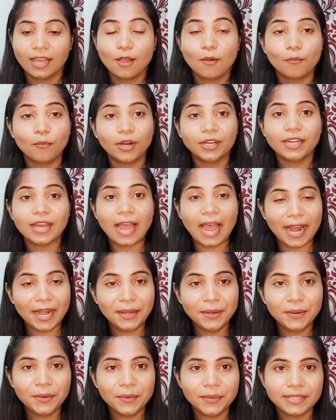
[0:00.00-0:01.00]
What I
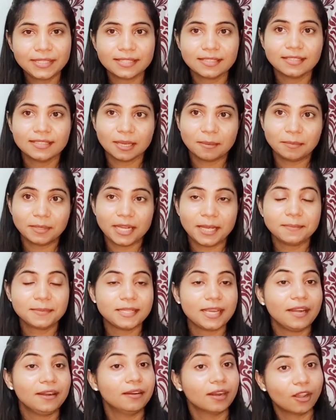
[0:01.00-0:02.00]
do is sometimes
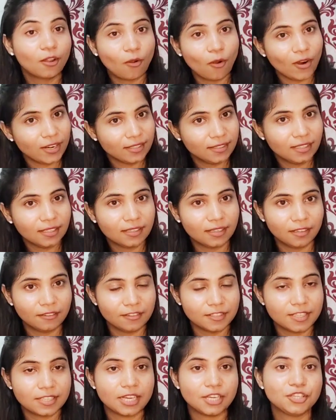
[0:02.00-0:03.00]
I record the
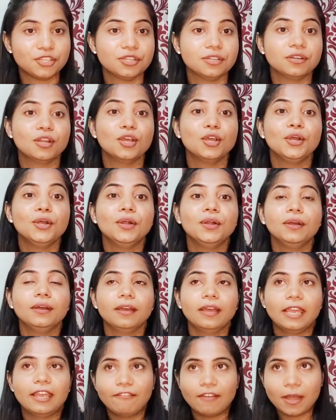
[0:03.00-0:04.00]
conversation.
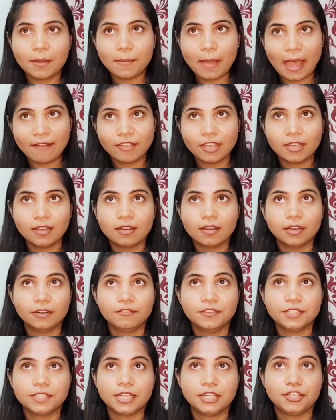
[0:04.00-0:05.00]
If I'm having a
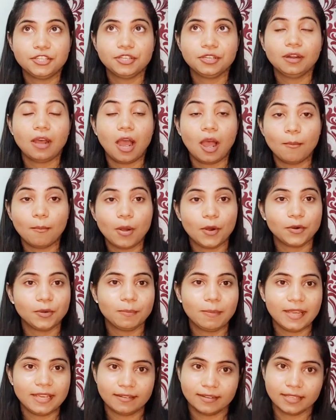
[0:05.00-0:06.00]
conversation about
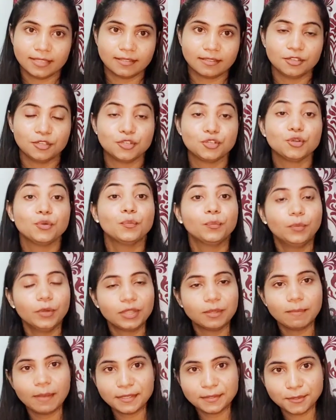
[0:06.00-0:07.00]
my research
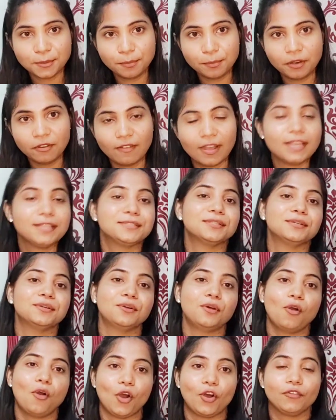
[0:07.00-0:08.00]
with my supervisor
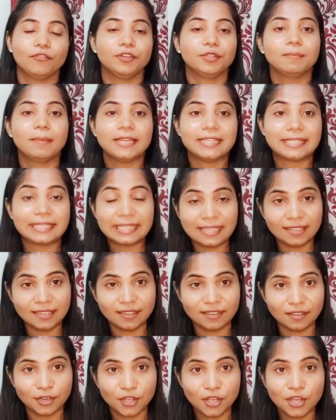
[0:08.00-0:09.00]
or with my
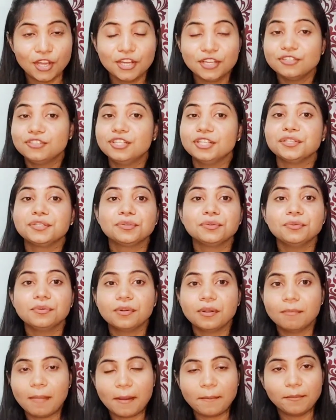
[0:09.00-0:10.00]
senior, just to
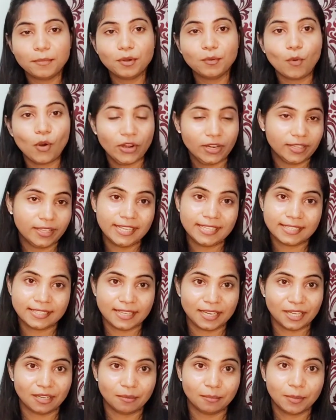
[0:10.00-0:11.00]
remember what they
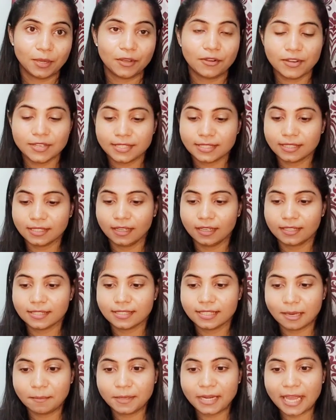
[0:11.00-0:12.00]
said, because
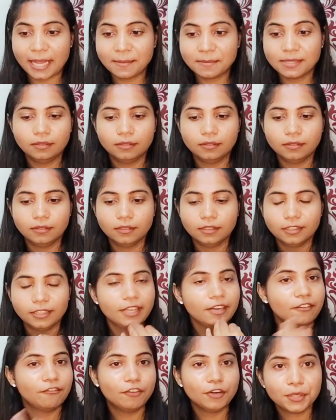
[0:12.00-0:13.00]
sometimes they
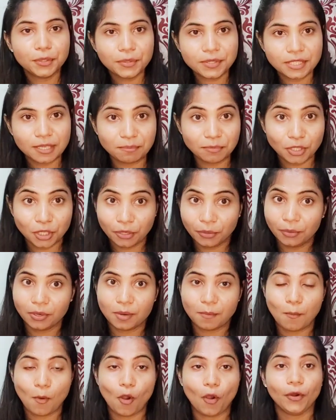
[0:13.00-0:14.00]
refer to some
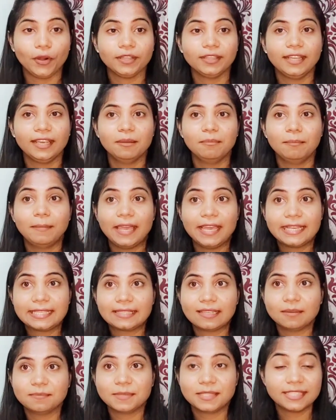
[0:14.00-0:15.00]
theorem or they make
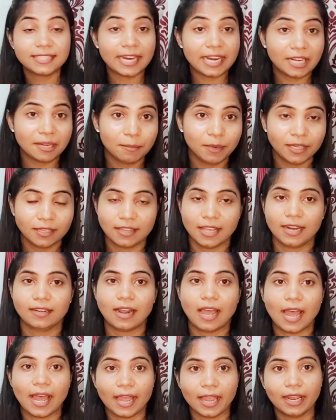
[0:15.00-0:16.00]
some statement that
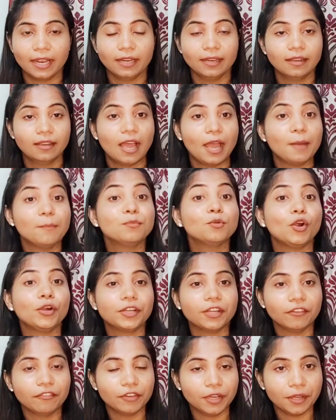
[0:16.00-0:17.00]
I am
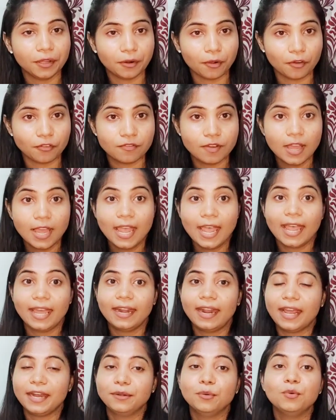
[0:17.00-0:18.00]
not aware of,
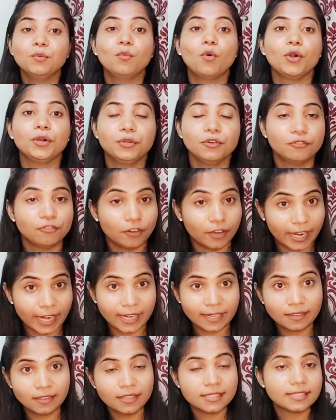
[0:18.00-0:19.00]
and I don't want to
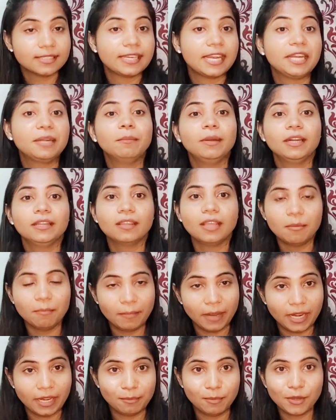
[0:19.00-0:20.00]
forget the statement they
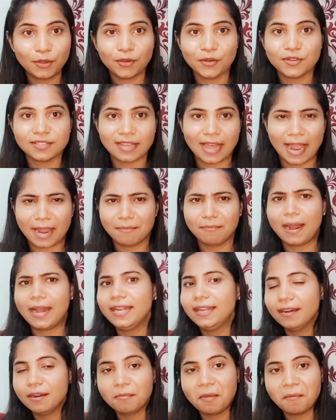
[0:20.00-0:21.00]
made, because I
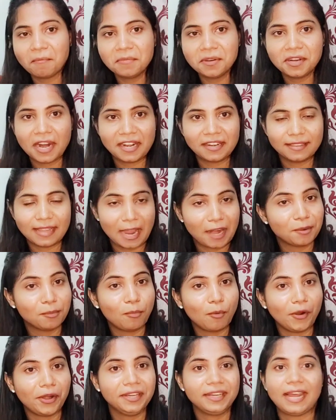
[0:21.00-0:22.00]
might remember at that
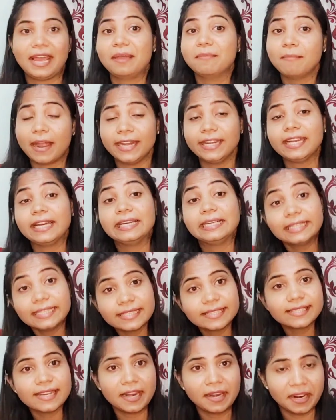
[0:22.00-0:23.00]
point, I might
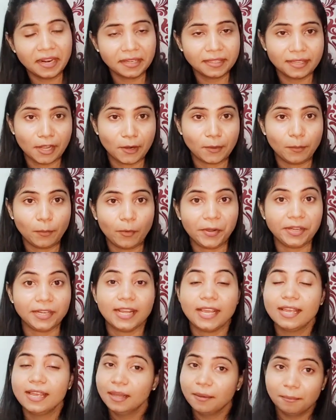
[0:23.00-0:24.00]
understand at that point,
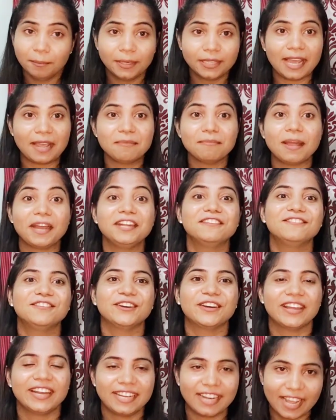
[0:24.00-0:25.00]
but I might
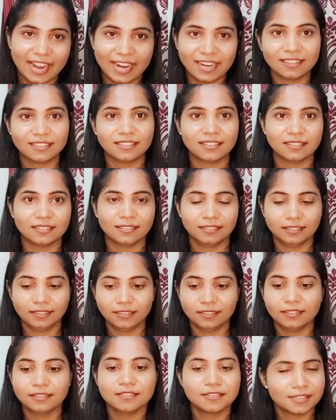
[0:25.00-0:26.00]
forget after
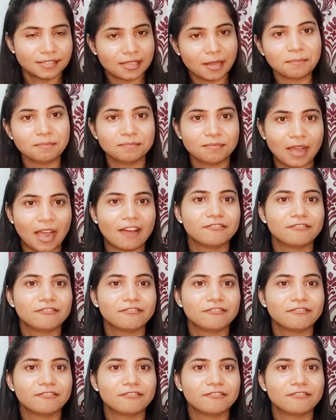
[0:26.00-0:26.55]
some